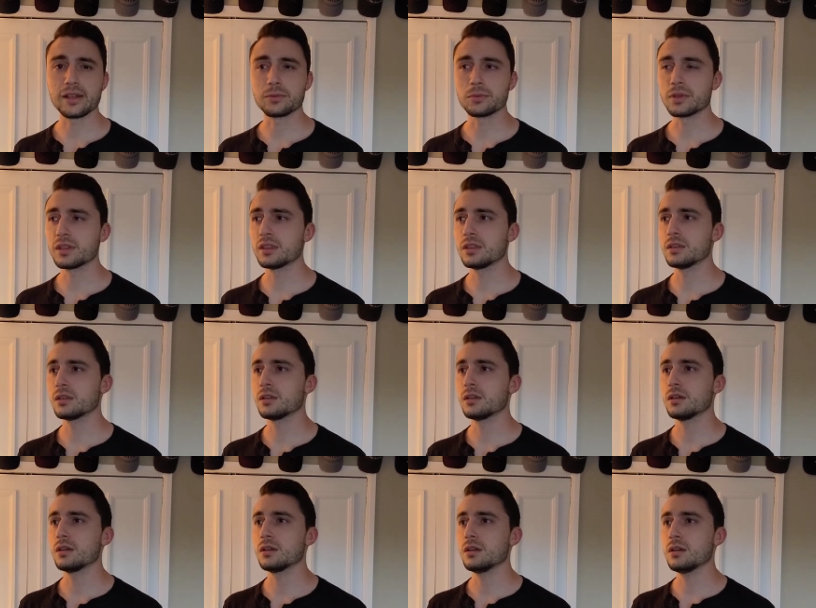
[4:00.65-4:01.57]
And we
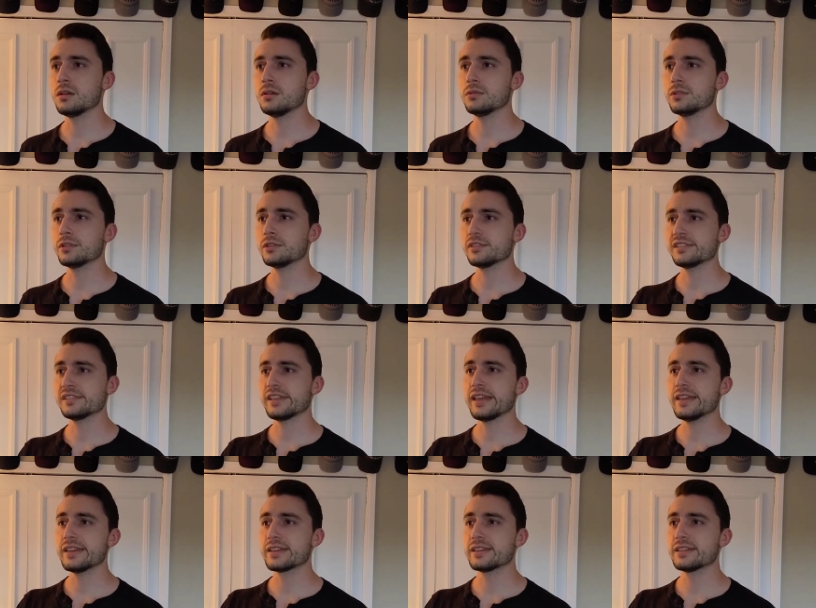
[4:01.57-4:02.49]
think, Oh, they're
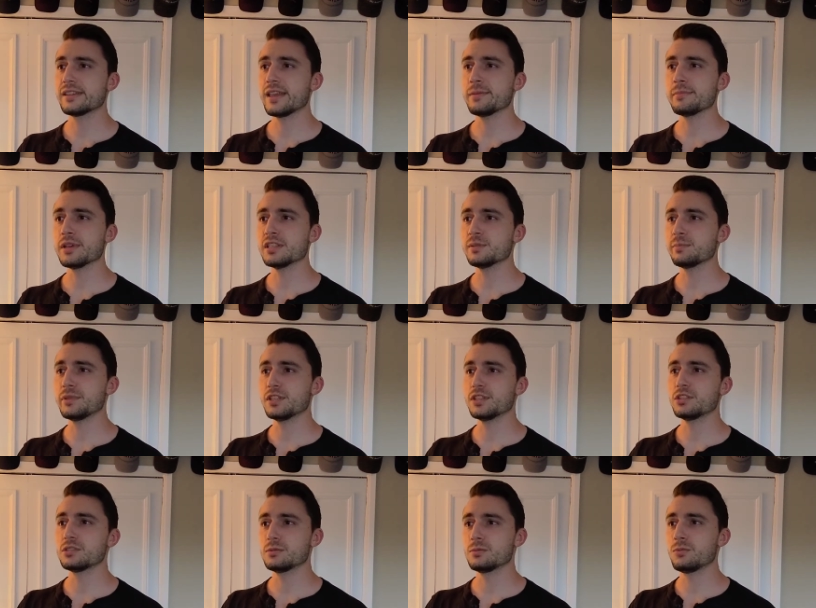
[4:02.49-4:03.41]
saying it. They must
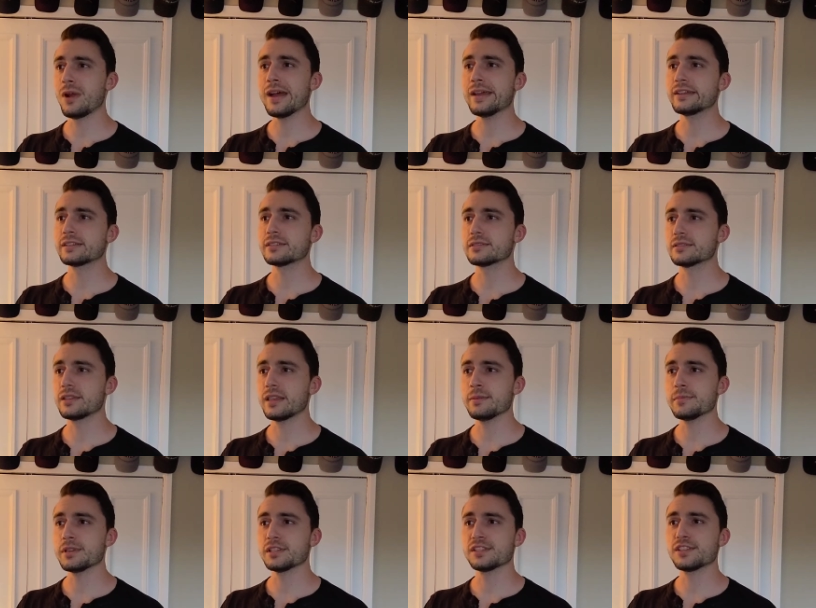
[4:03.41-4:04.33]
be right.
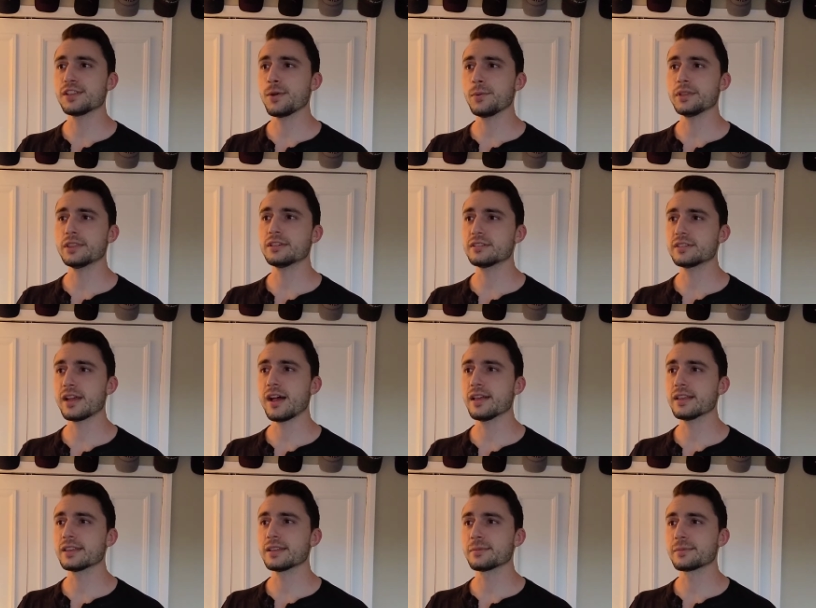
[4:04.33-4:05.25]
They must know what they're
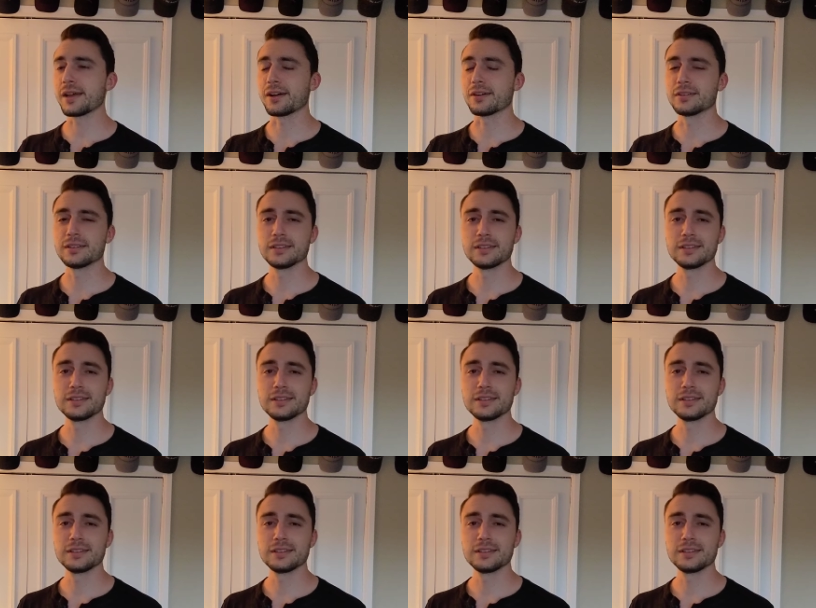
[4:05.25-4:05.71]
talking about.